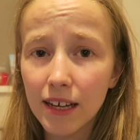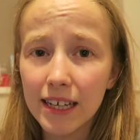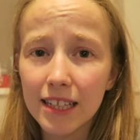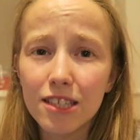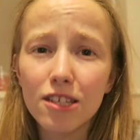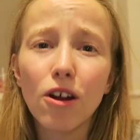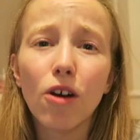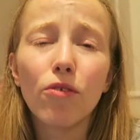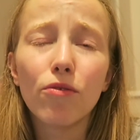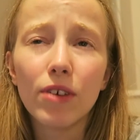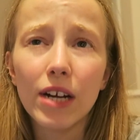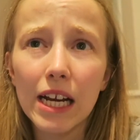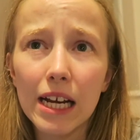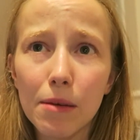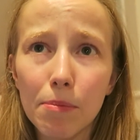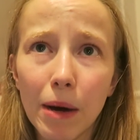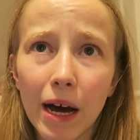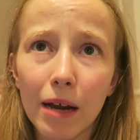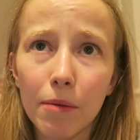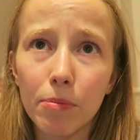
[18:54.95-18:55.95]
It's not
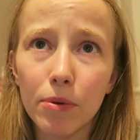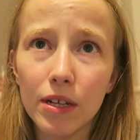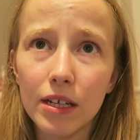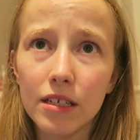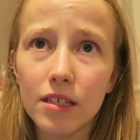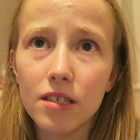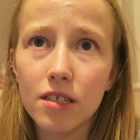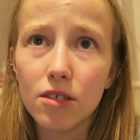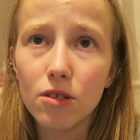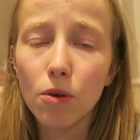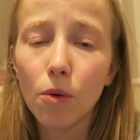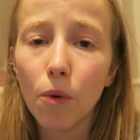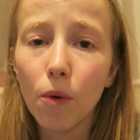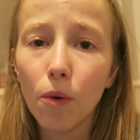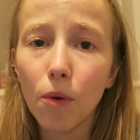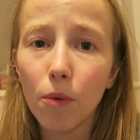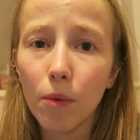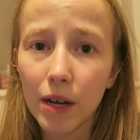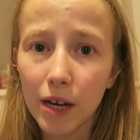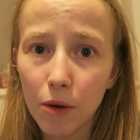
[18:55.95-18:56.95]
really bad, but it's
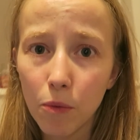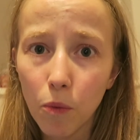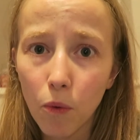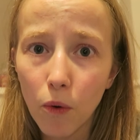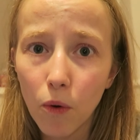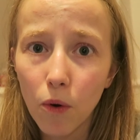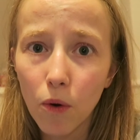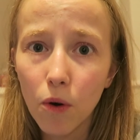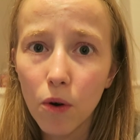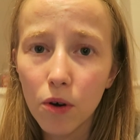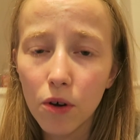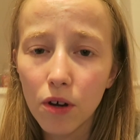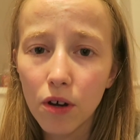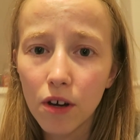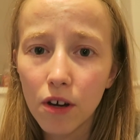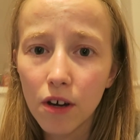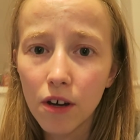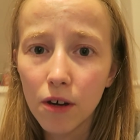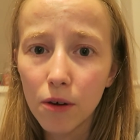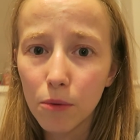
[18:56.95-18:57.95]
sore when I walk,
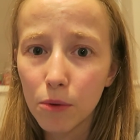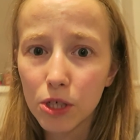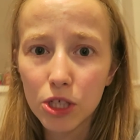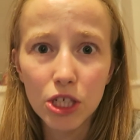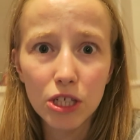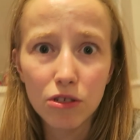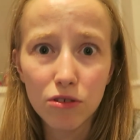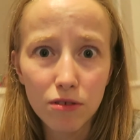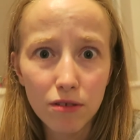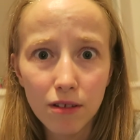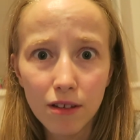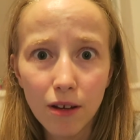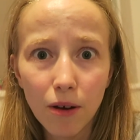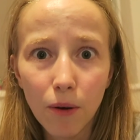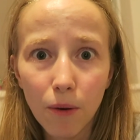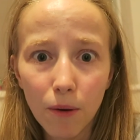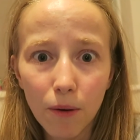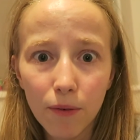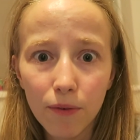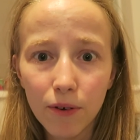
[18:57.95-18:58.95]
which is
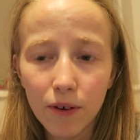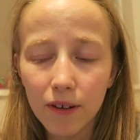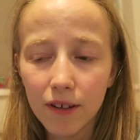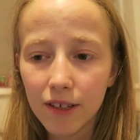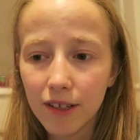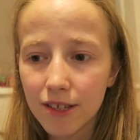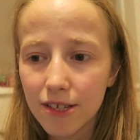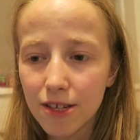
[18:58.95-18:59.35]
awful.